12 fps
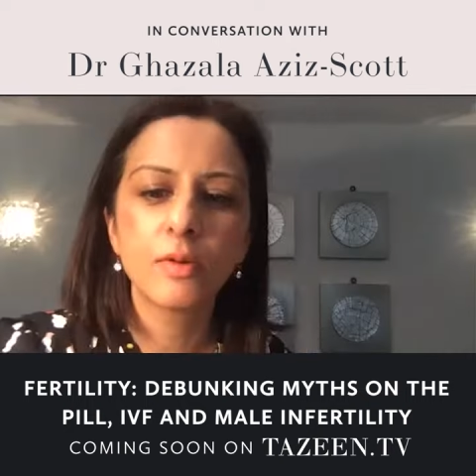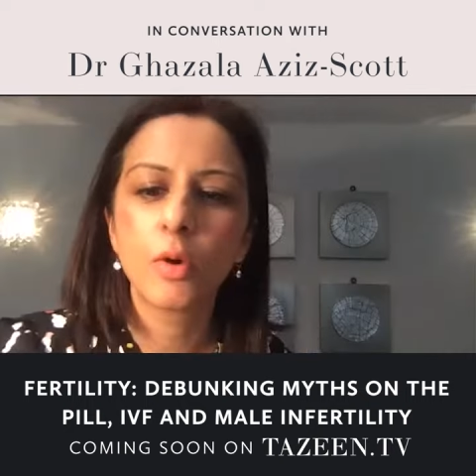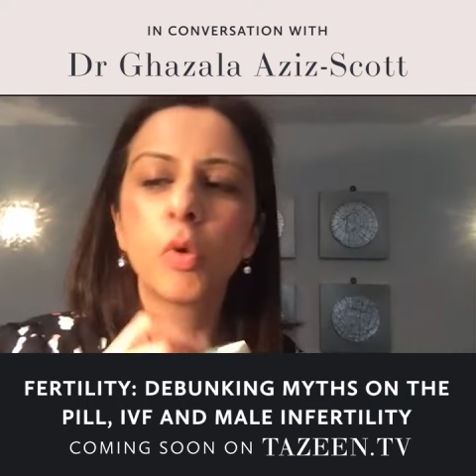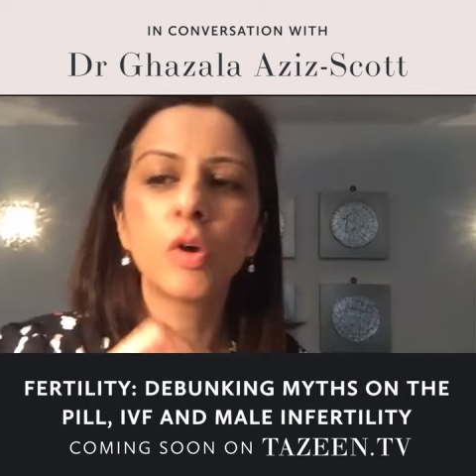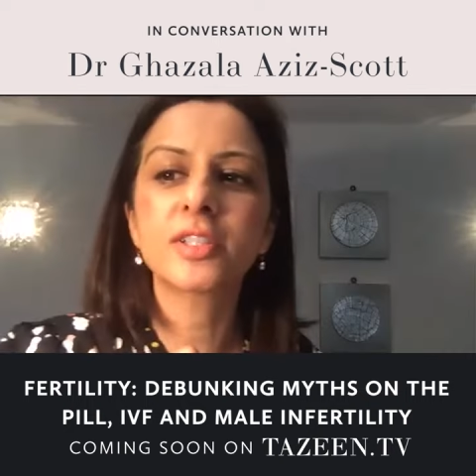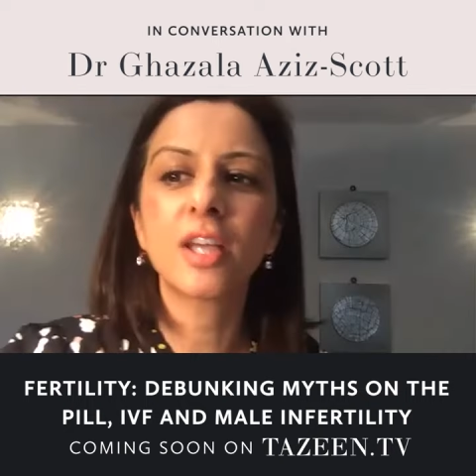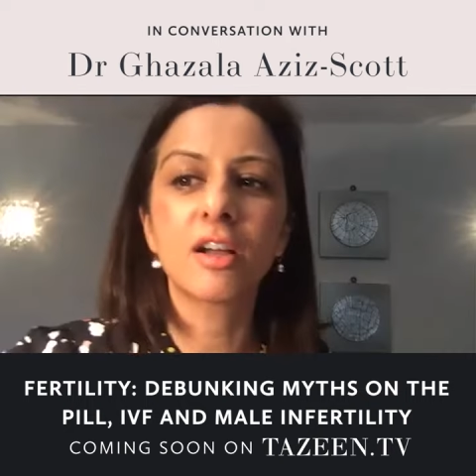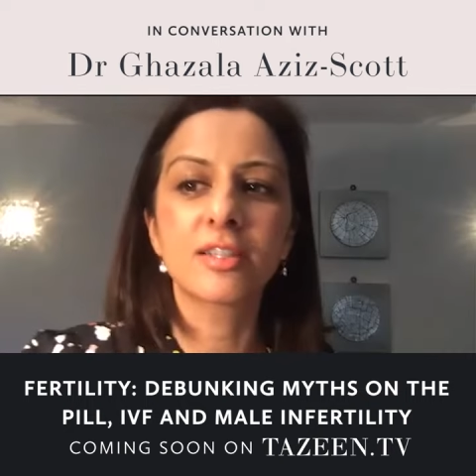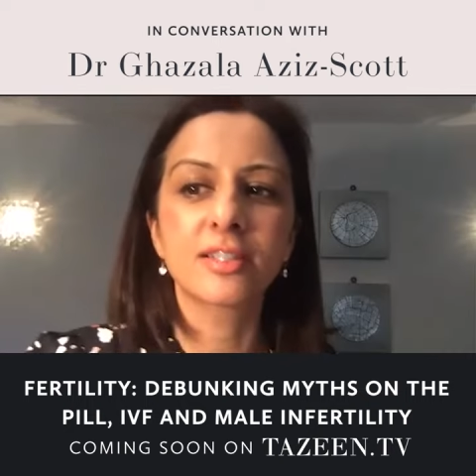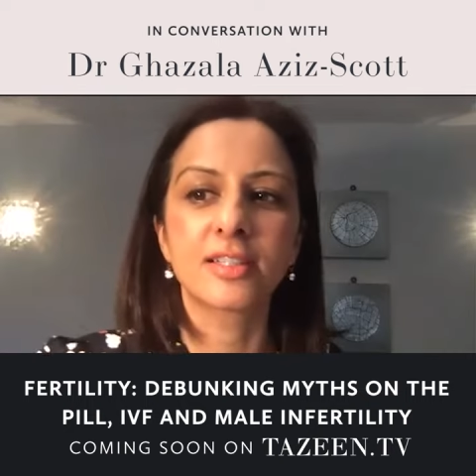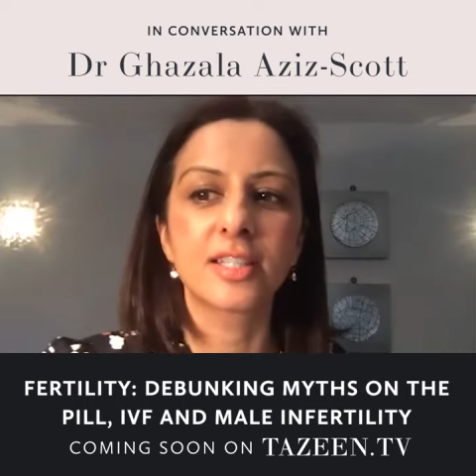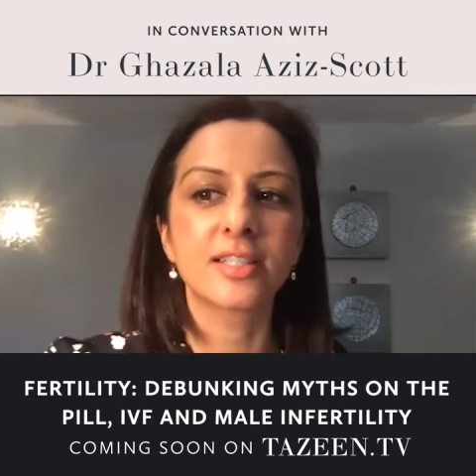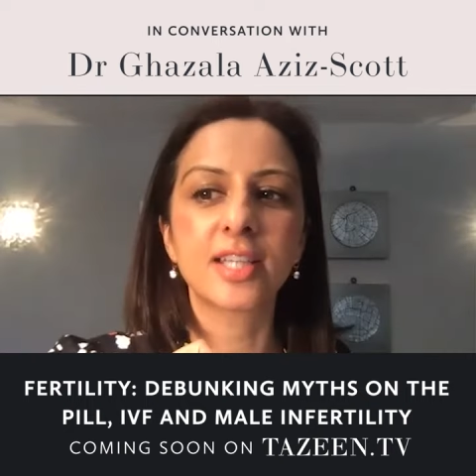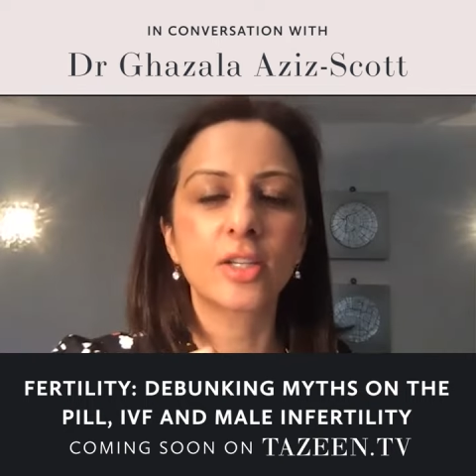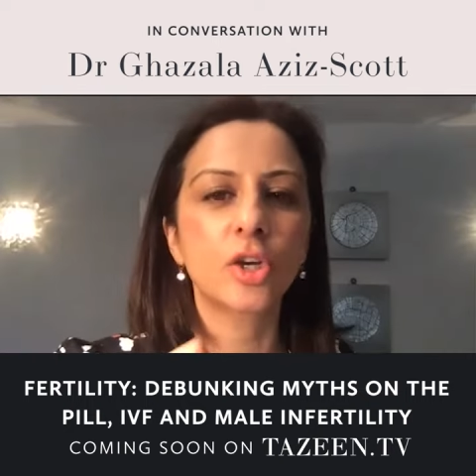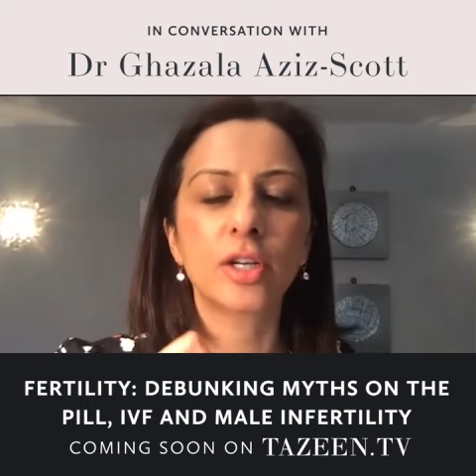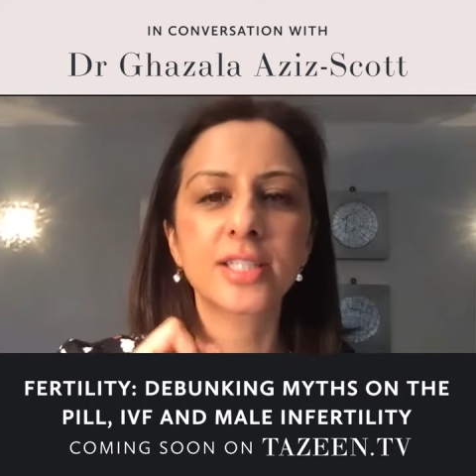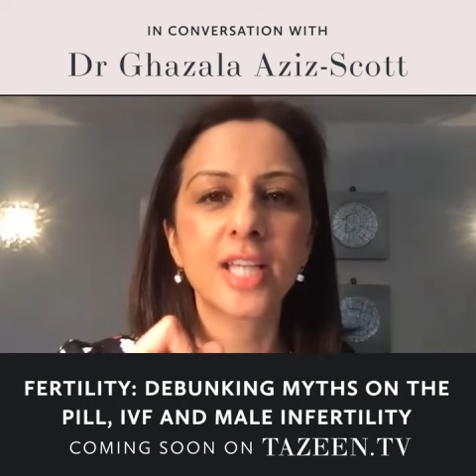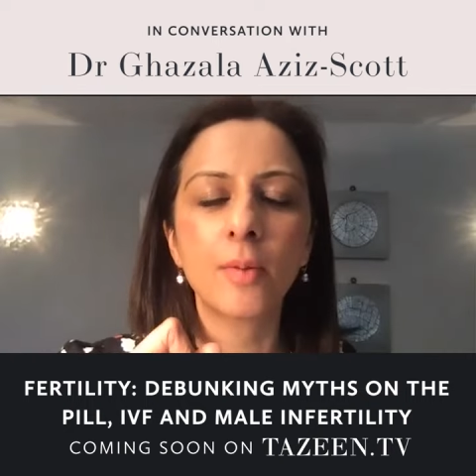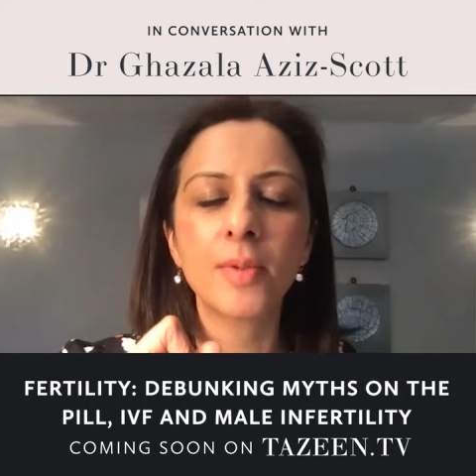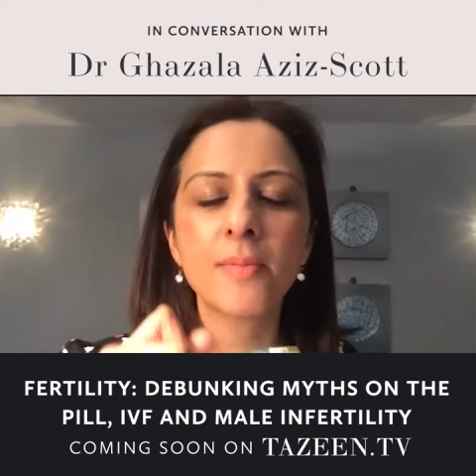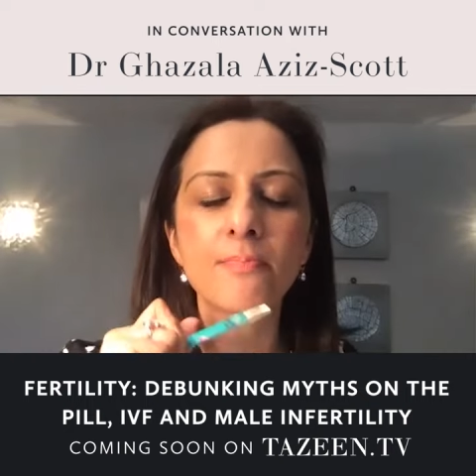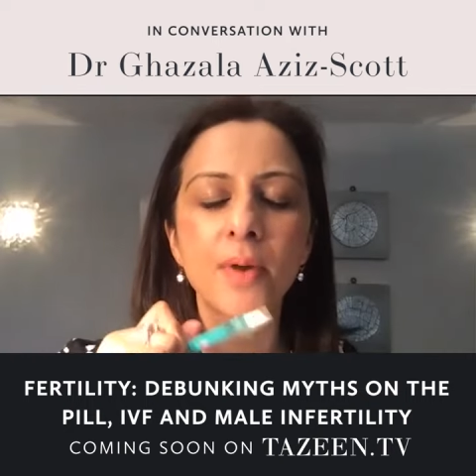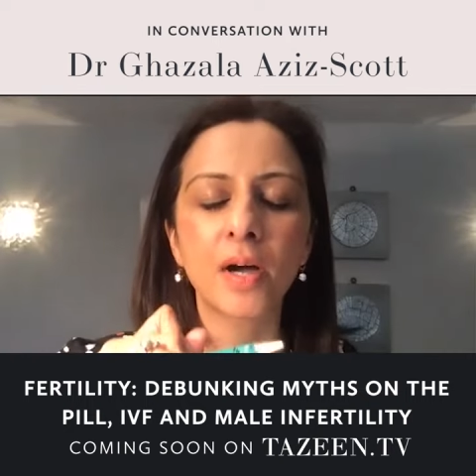What's harder? So tell
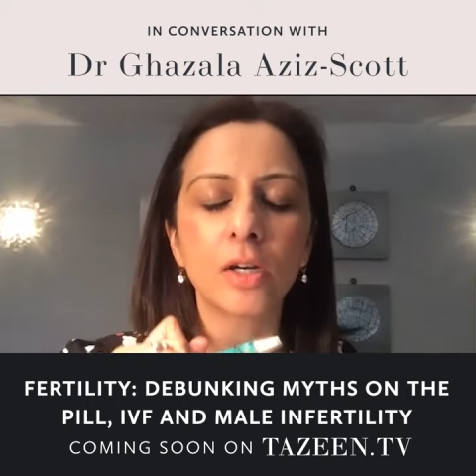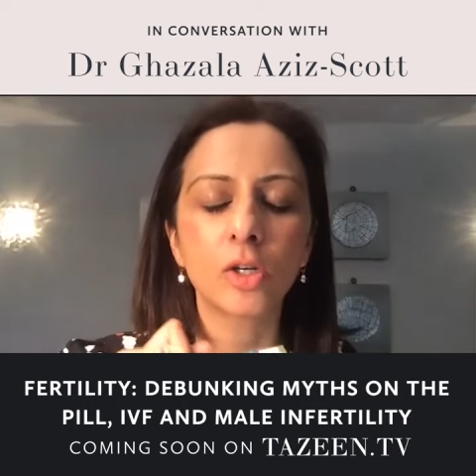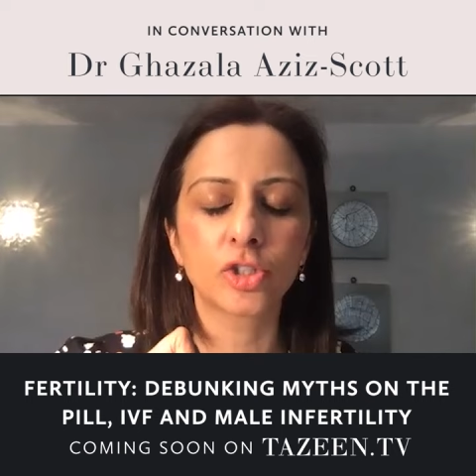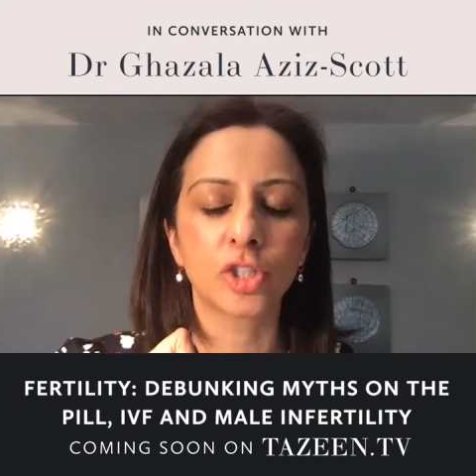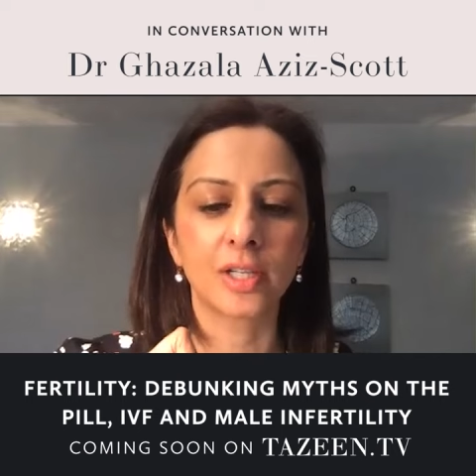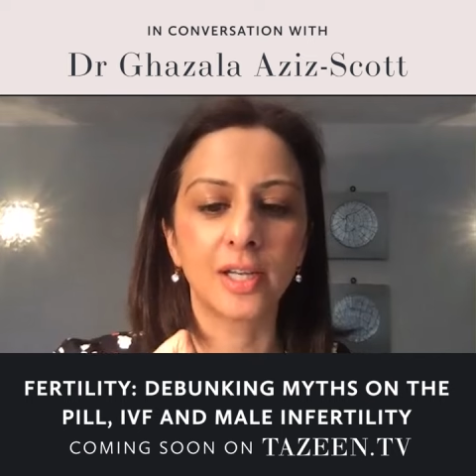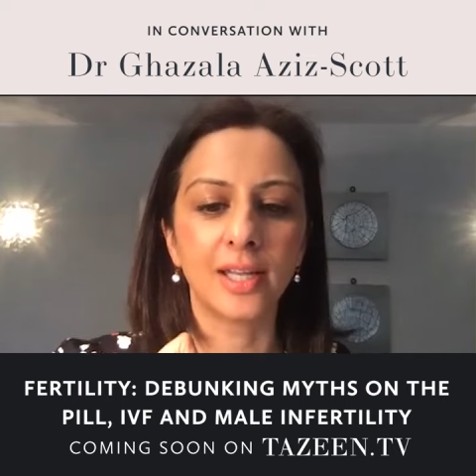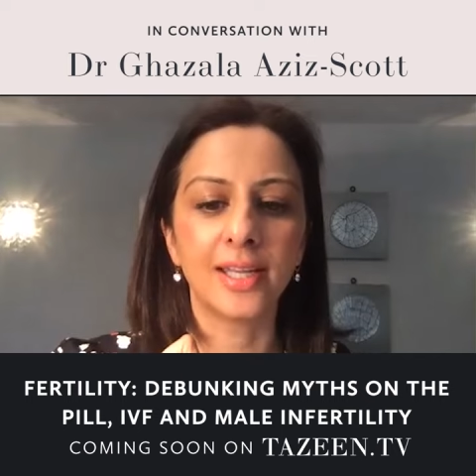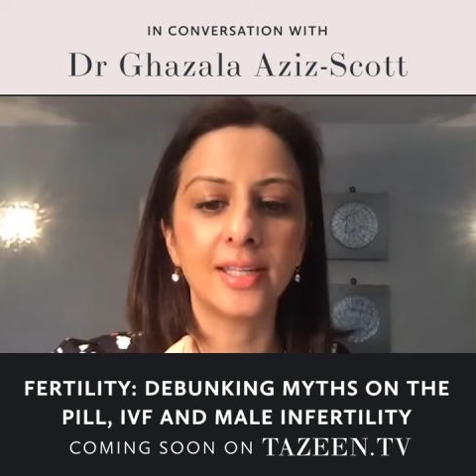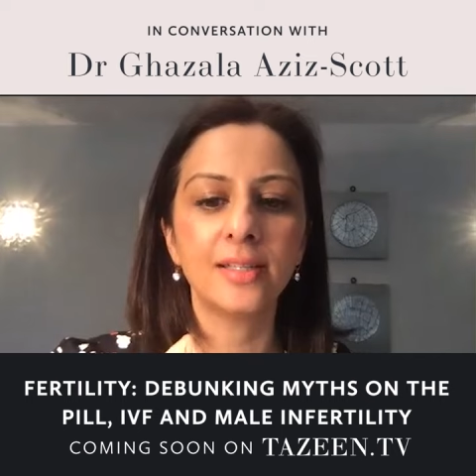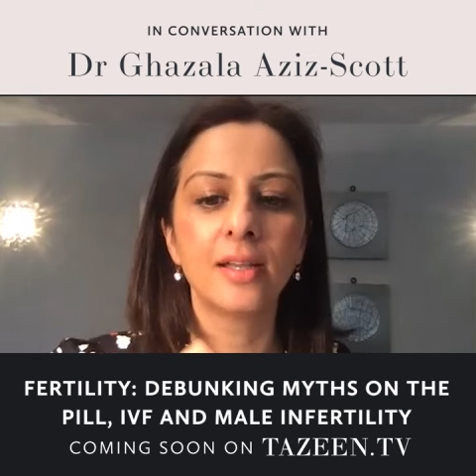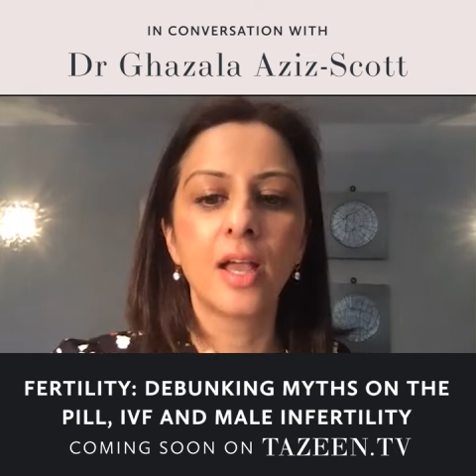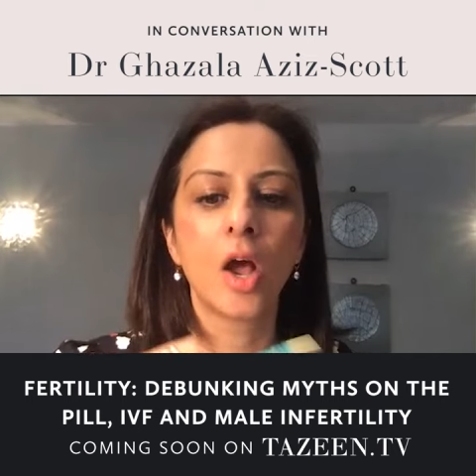me biologically...